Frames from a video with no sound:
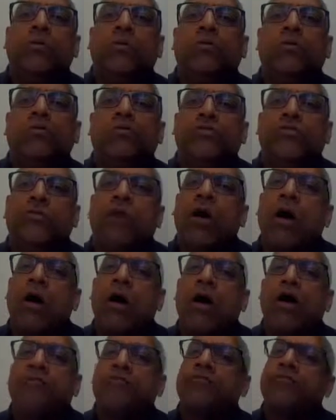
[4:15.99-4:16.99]

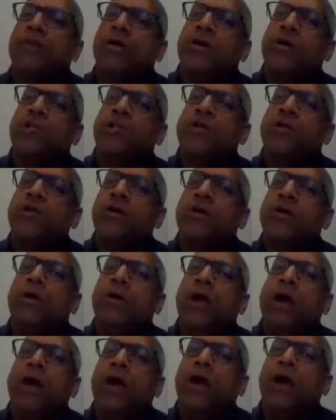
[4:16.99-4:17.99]
withdraw from
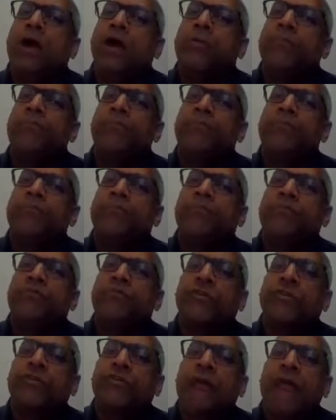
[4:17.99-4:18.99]

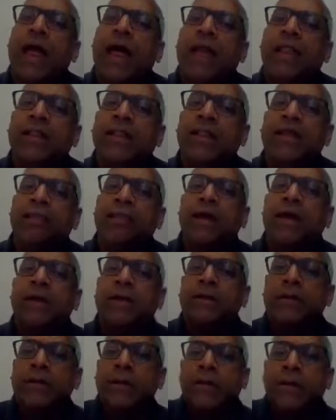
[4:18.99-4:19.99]
reality. But